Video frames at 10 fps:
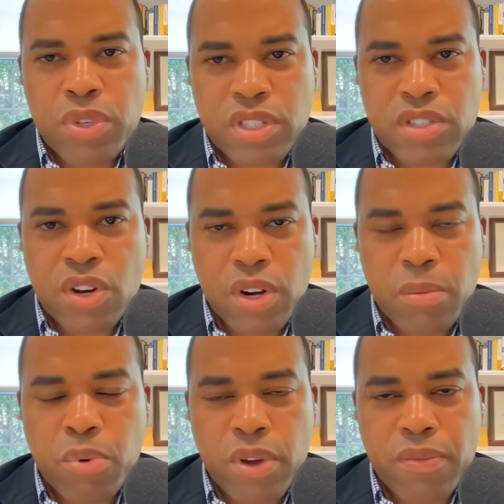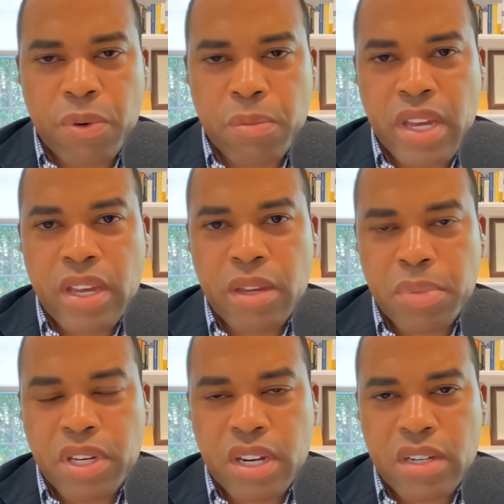that was a turning point for me,
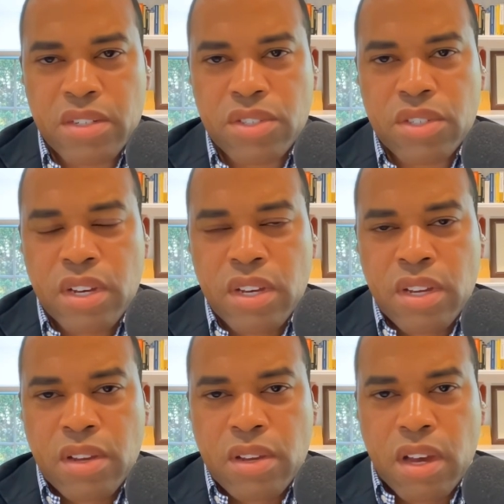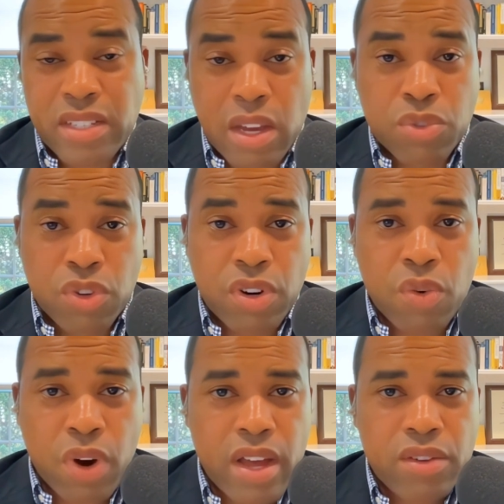because as I was on the
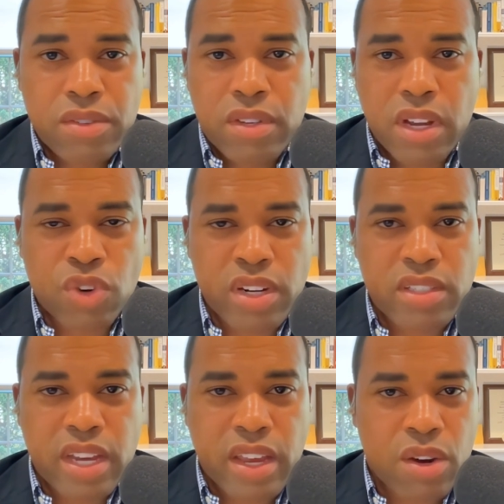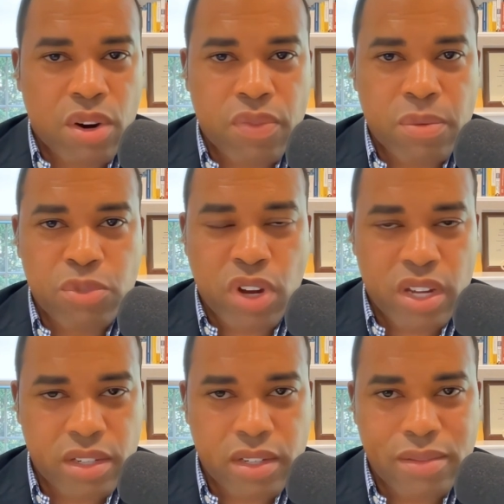ground trying to take care of him,
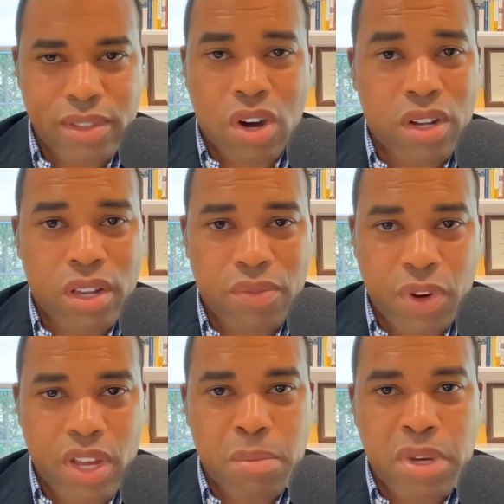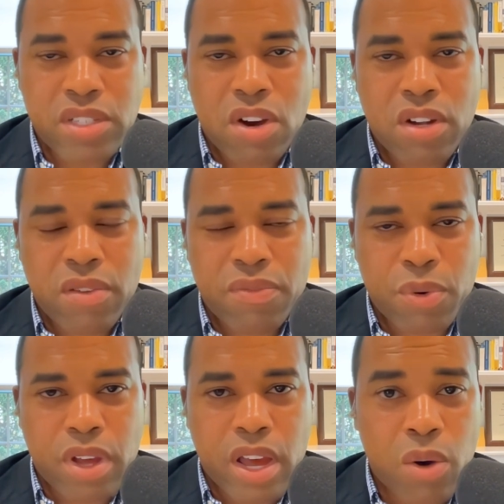trying to call in for EMS, call in
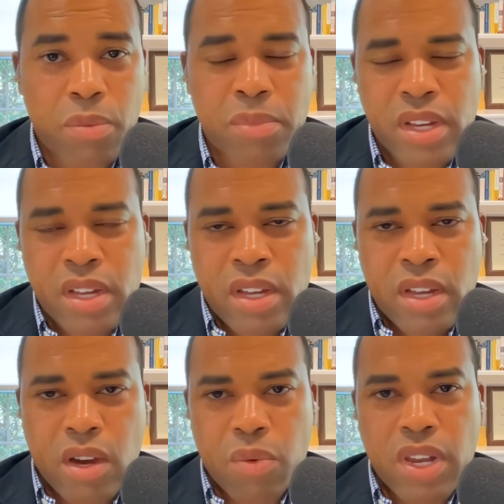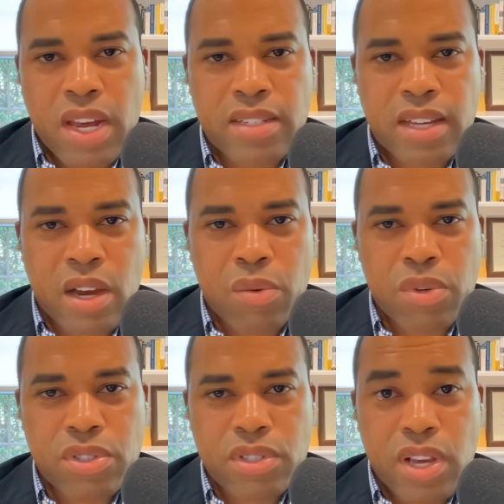for help, I realized that I
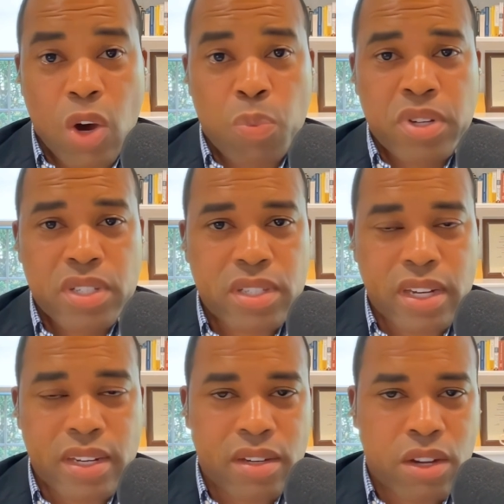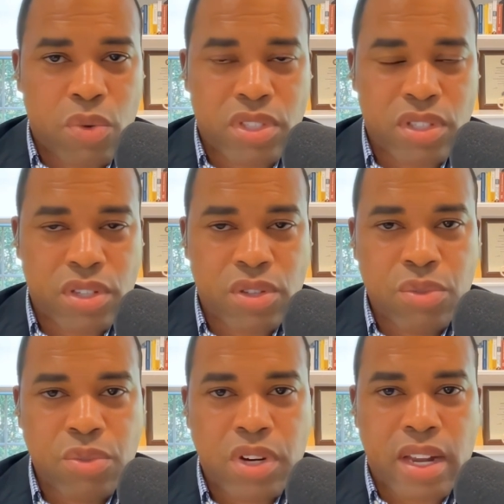was helpless. I didn't know what to
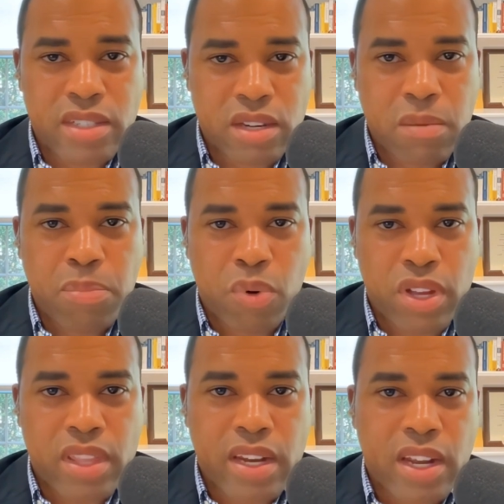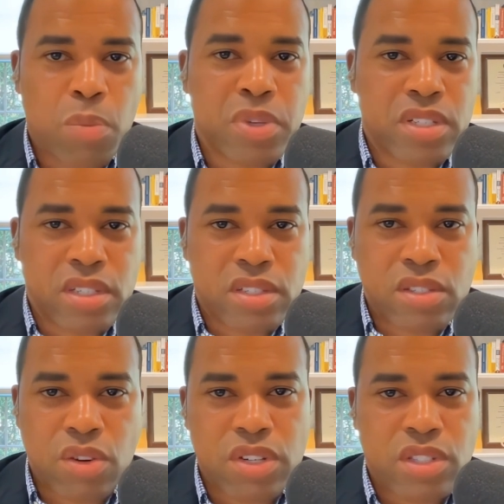do. And at some point, that helplessness
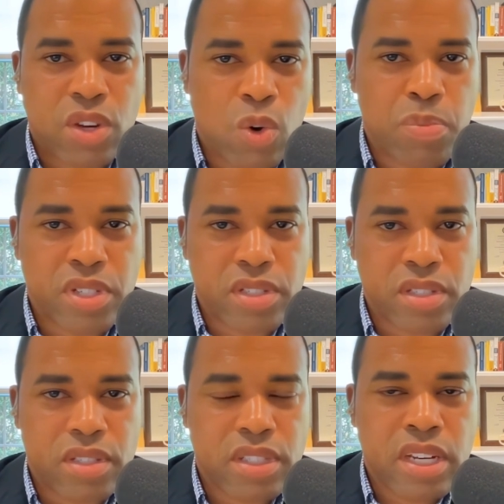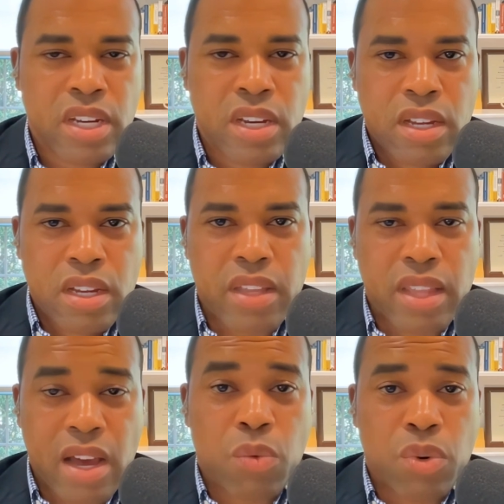turned into hopelessness.
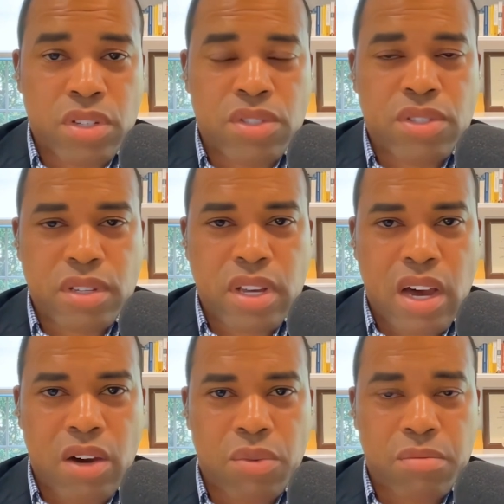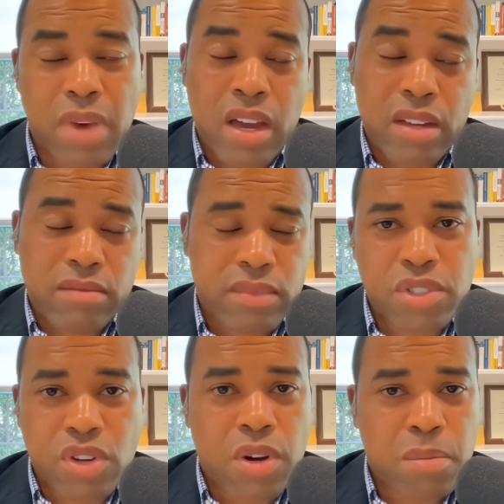And that was how I
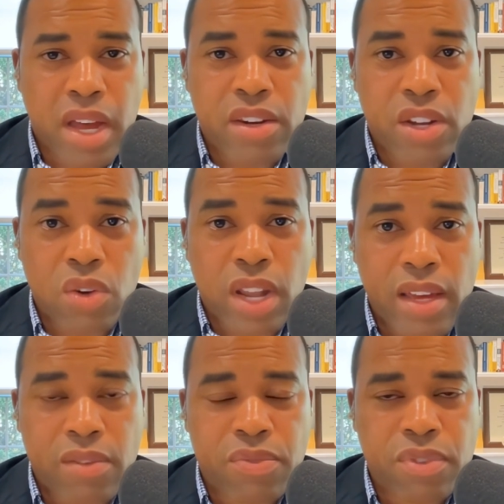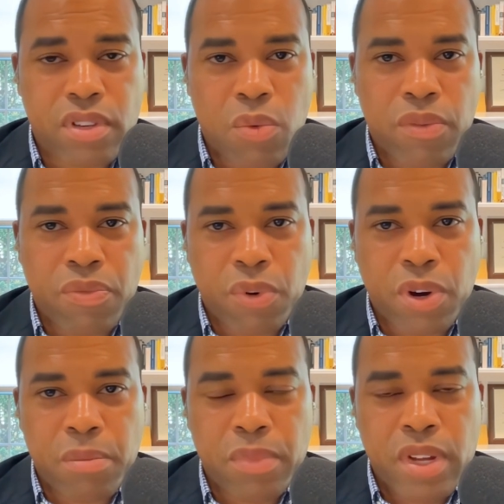started my adult life. I went
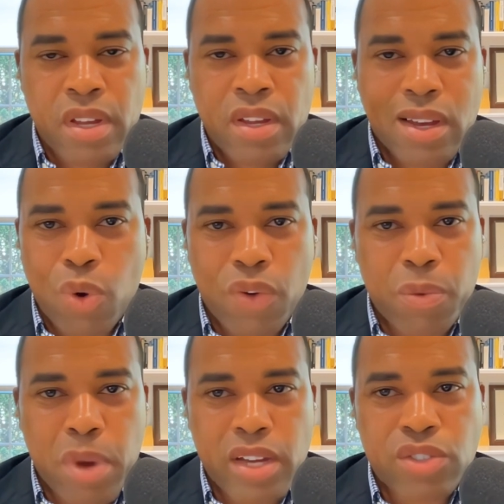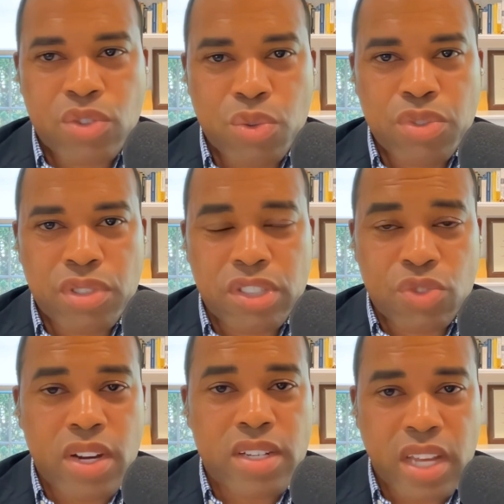from going from high school to
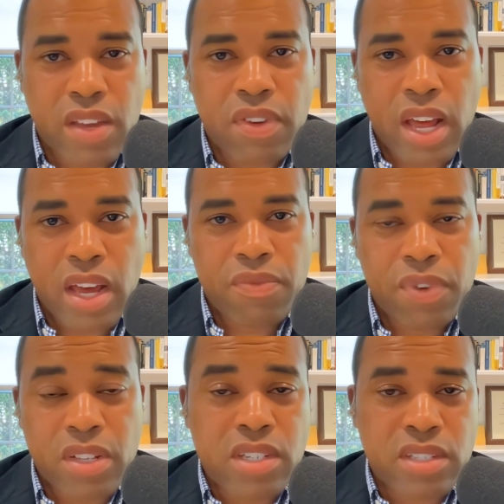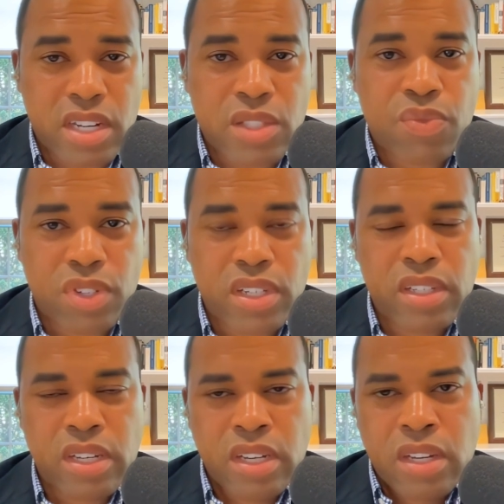trying to save a life
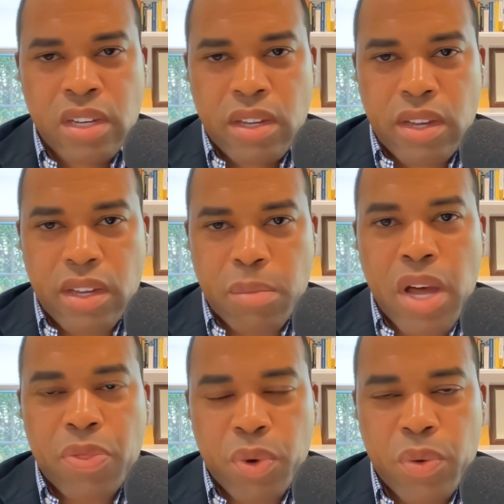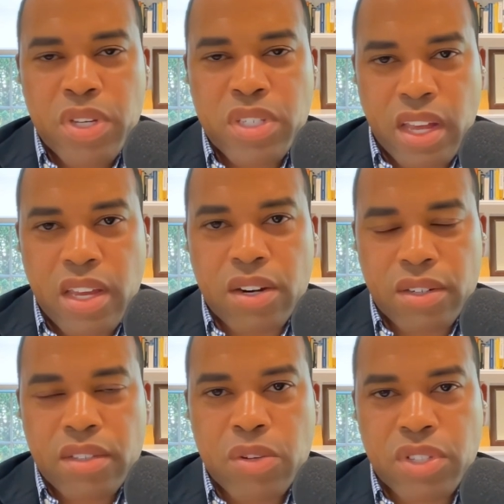unsuccessfully. And about 3 weeks
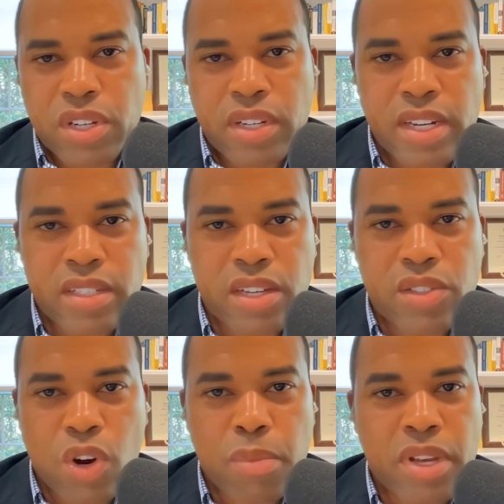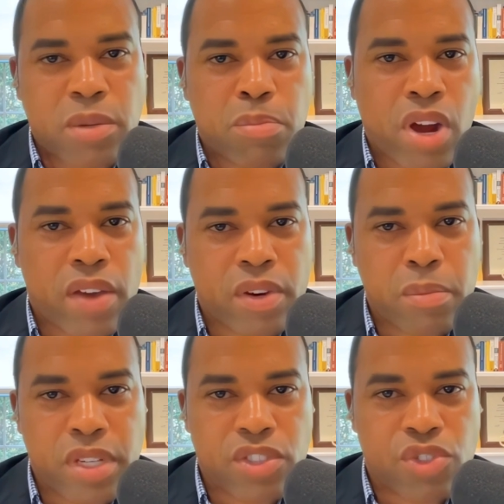later, I was in the United States Army as a private in
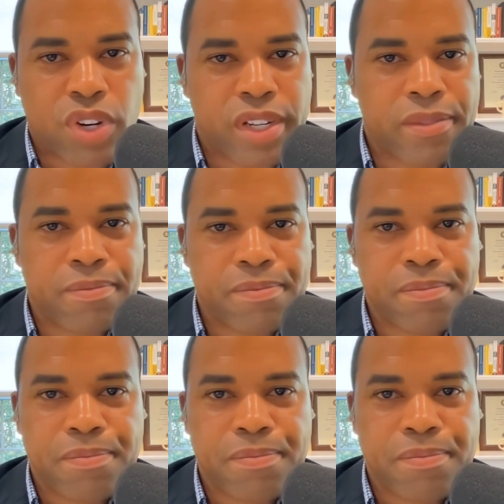basic training.